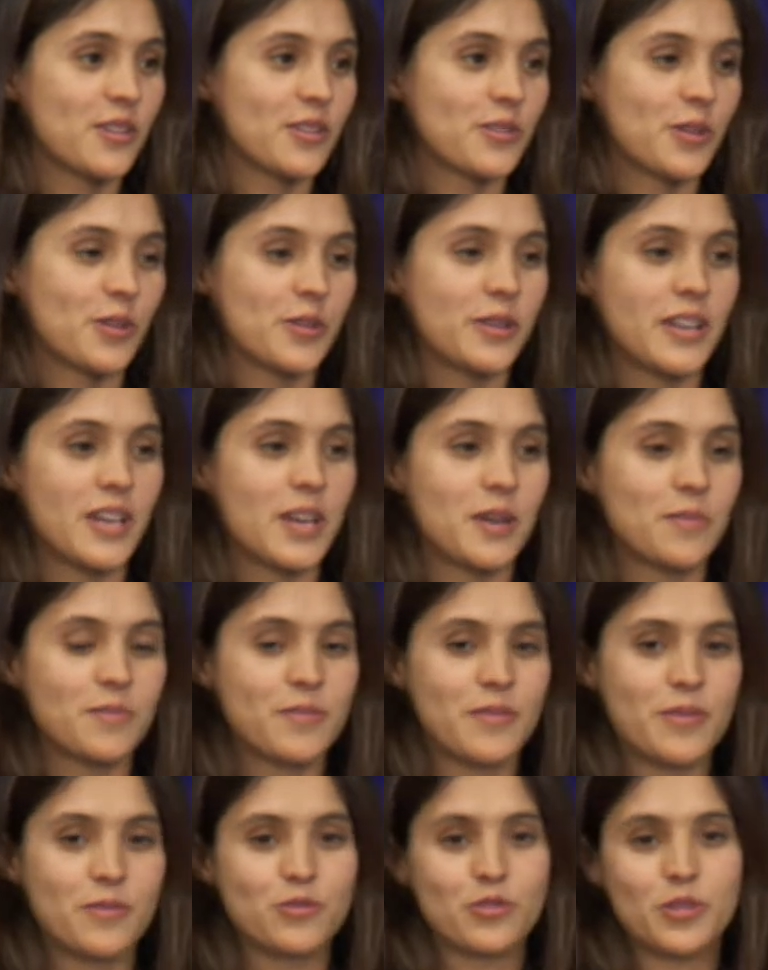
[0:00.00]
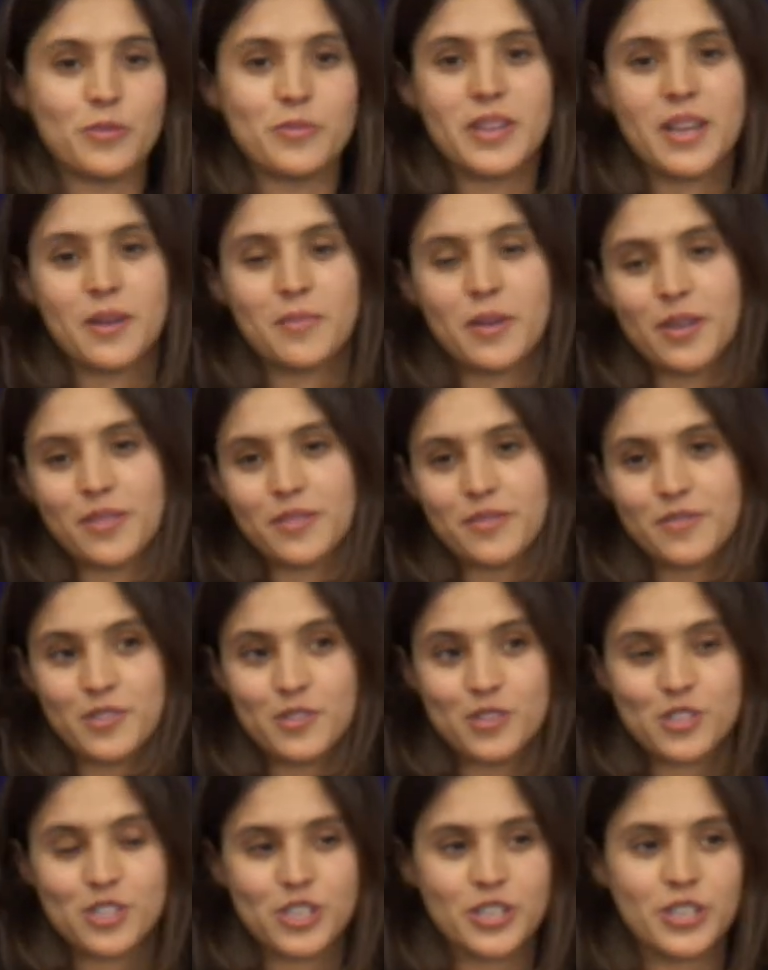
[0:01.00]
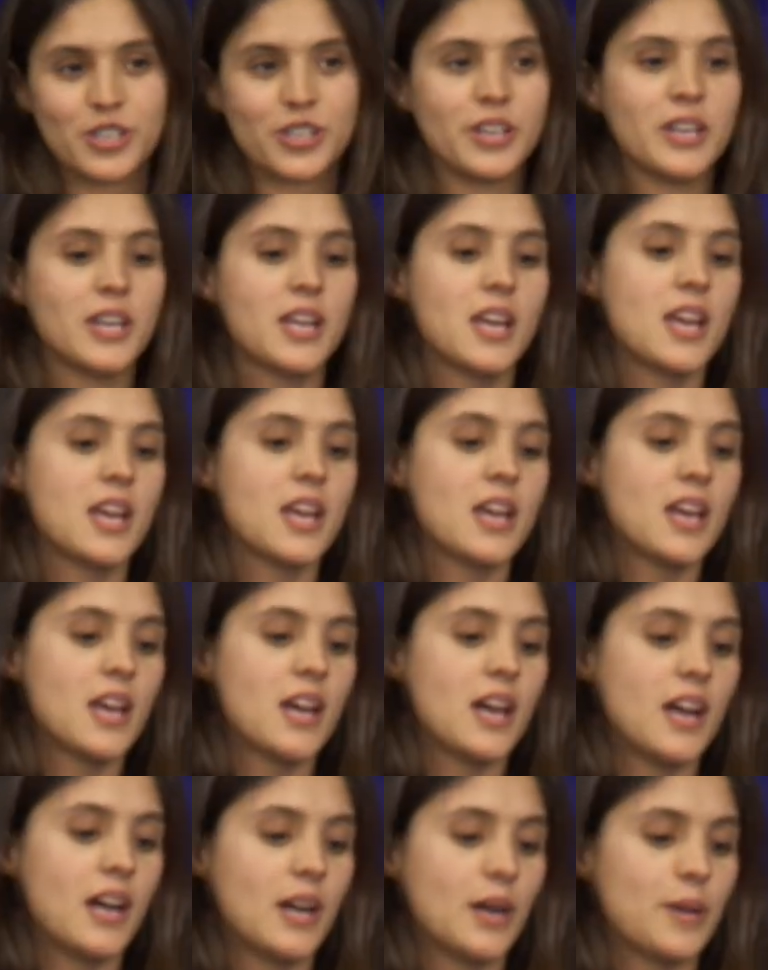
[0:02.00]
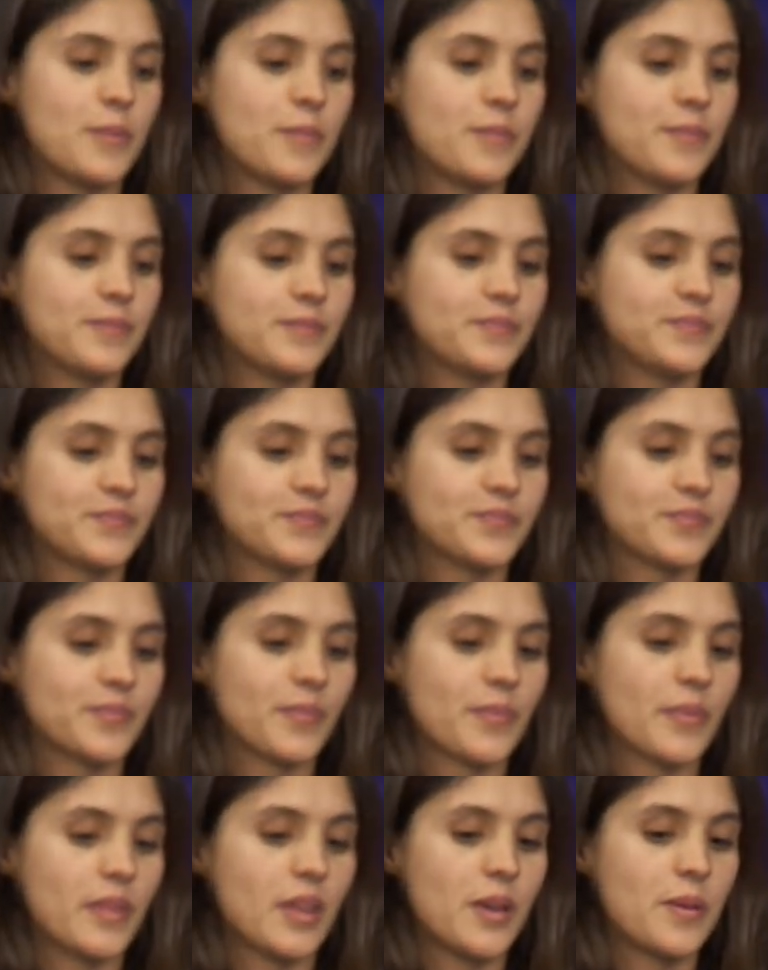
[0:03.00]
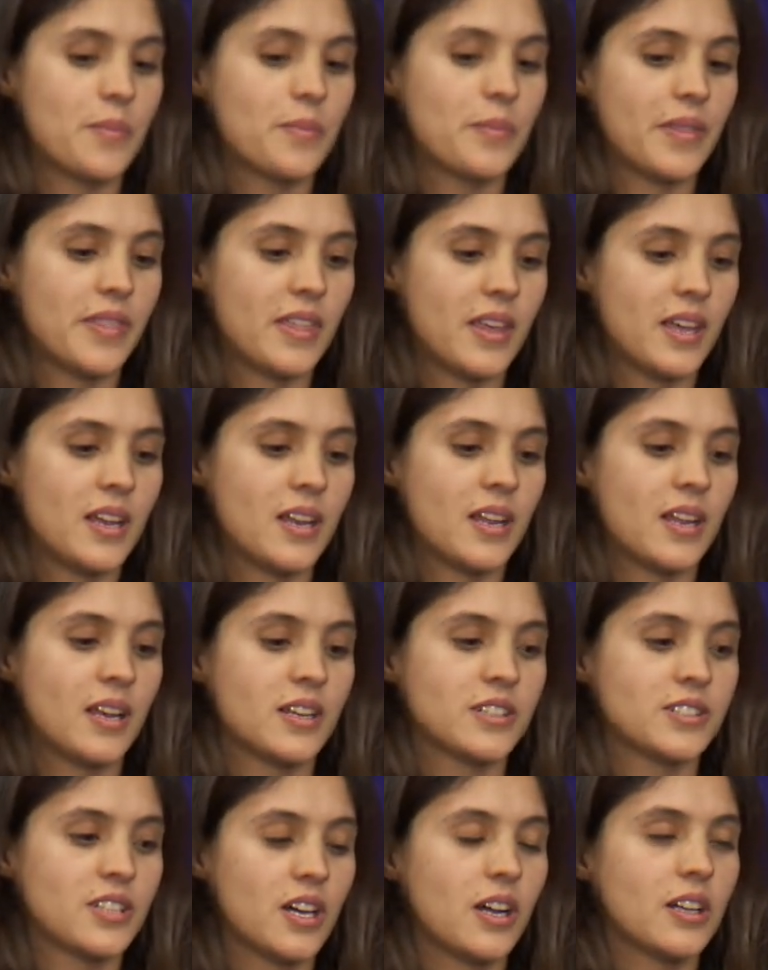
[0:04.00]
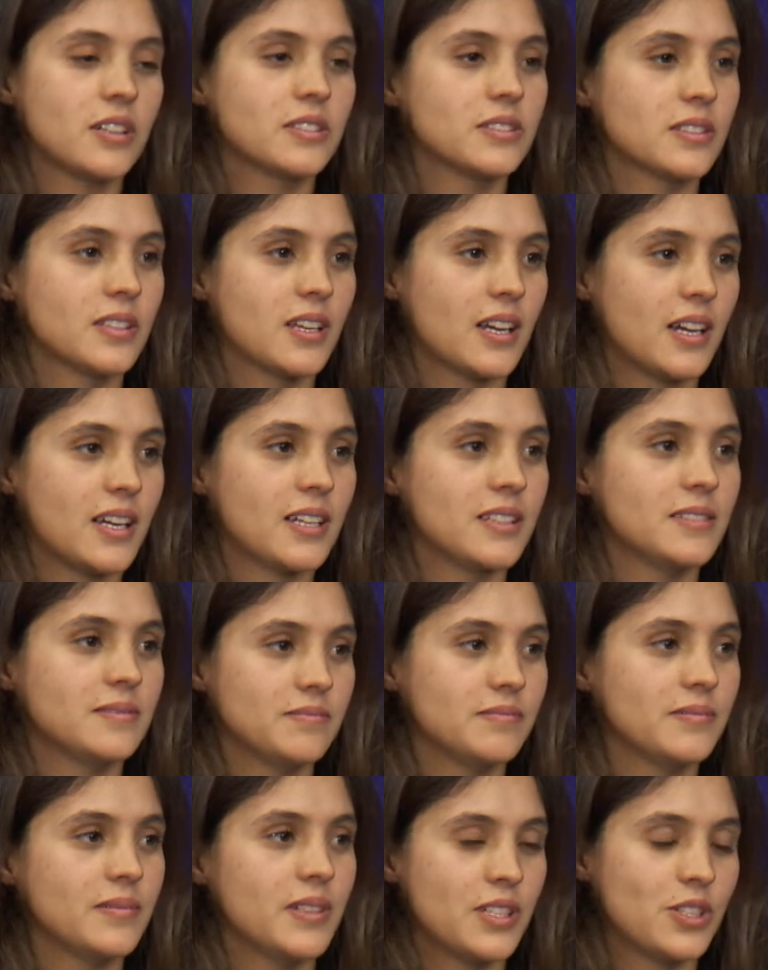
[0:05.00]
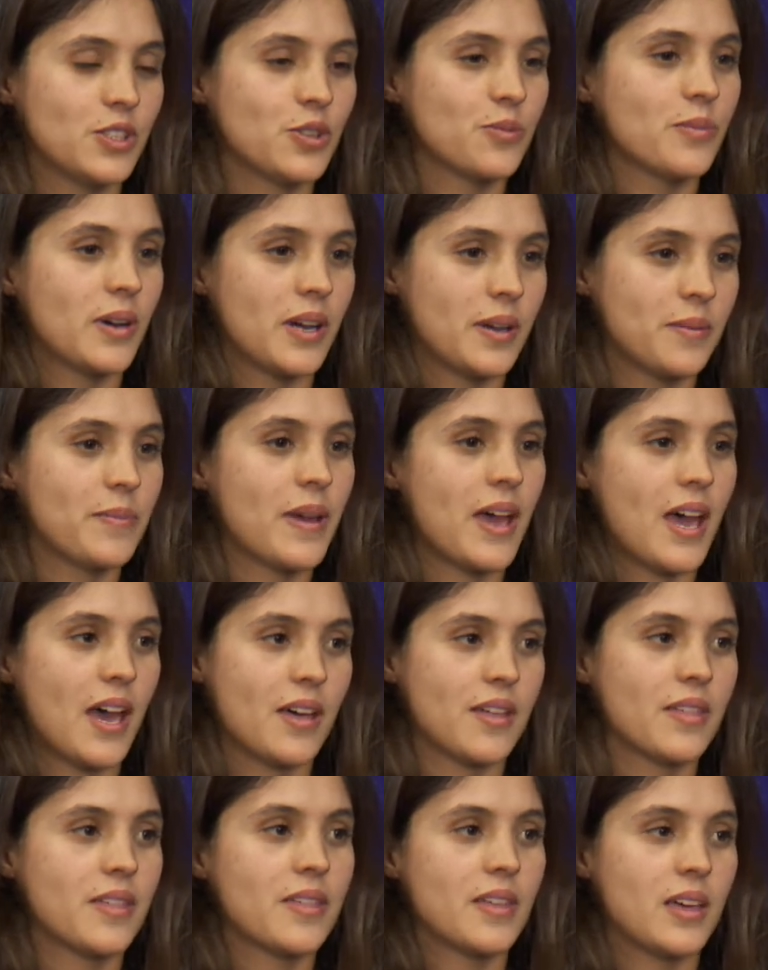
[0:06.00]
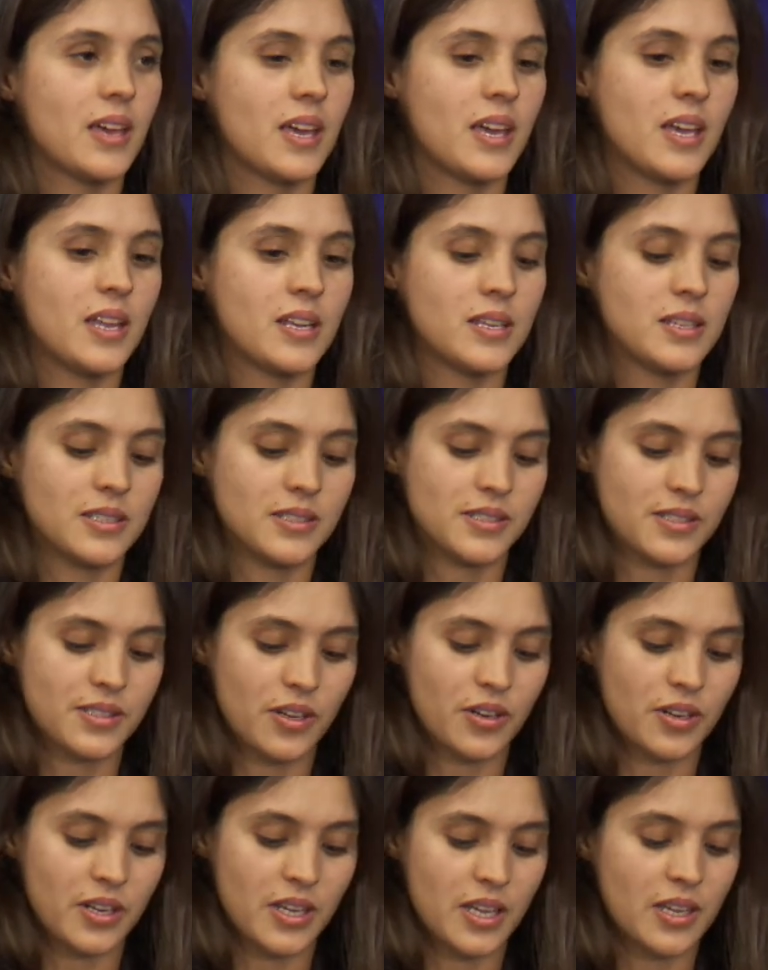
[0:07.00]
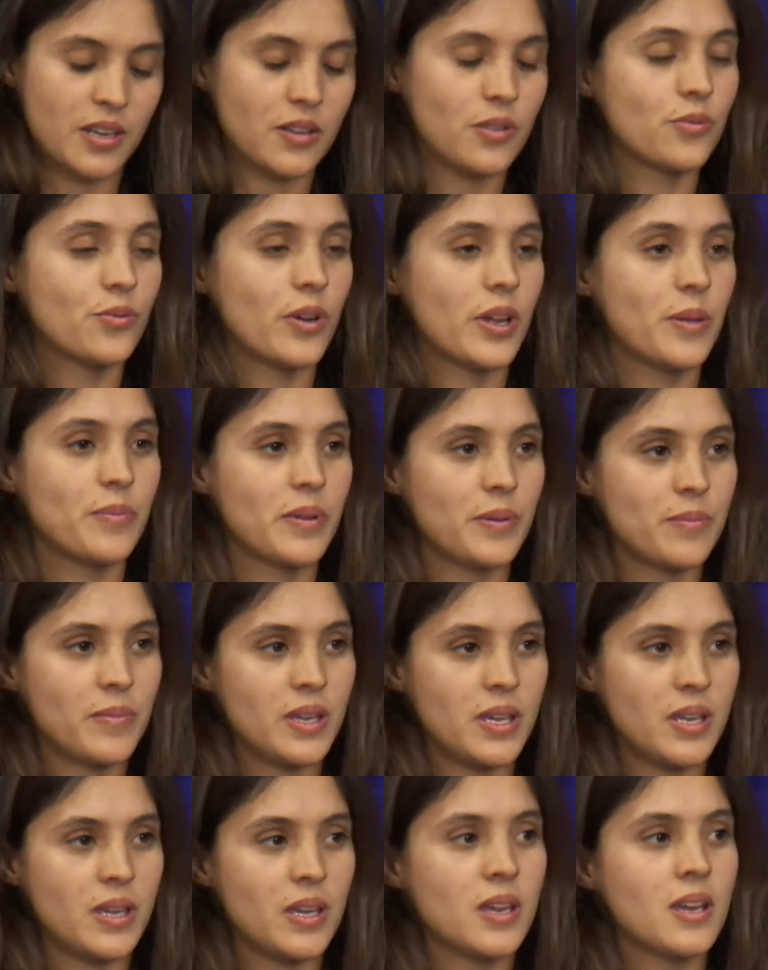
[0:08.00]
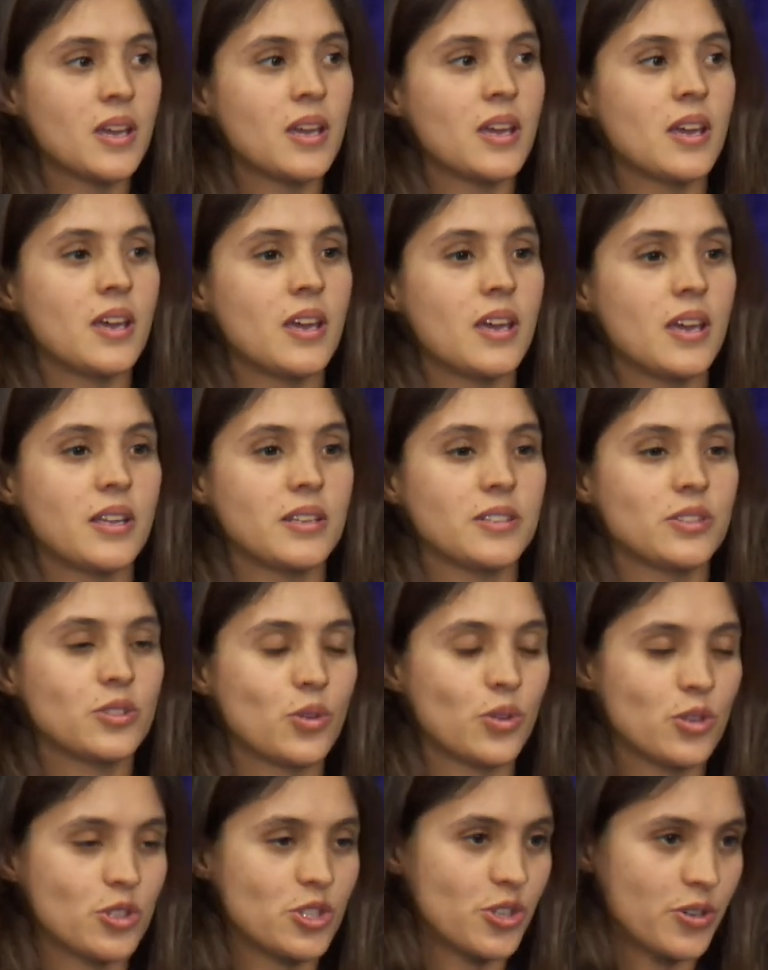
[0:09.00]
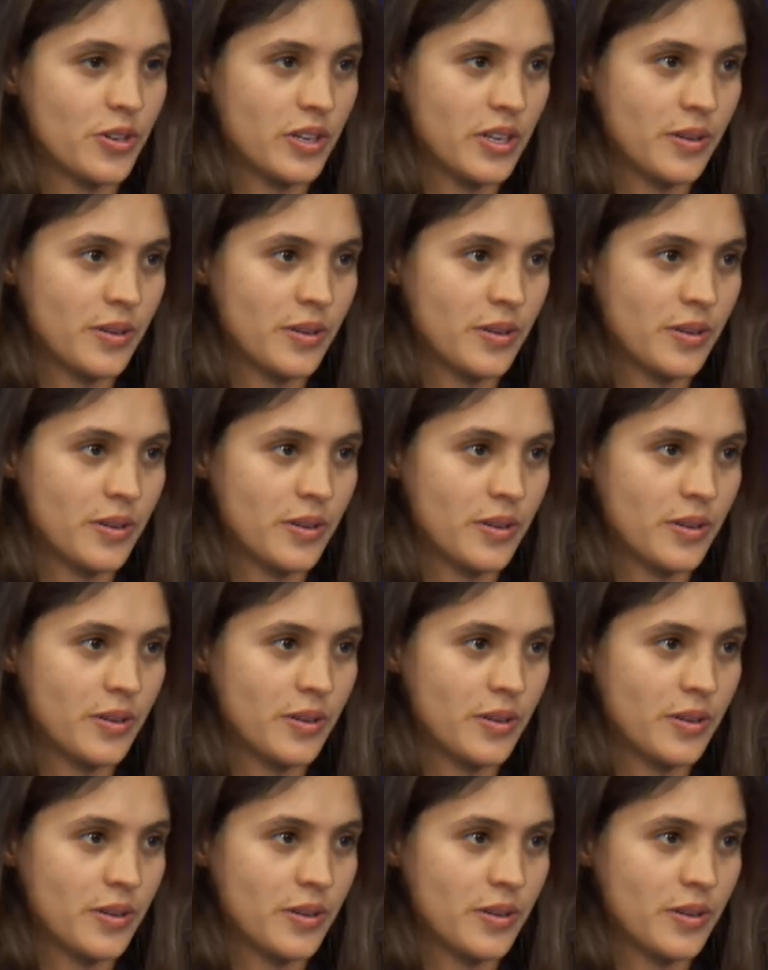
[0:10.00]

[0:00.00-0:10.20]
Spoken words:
growing up, dreaming about the future. But then an adult got into my path and started raping me and torturing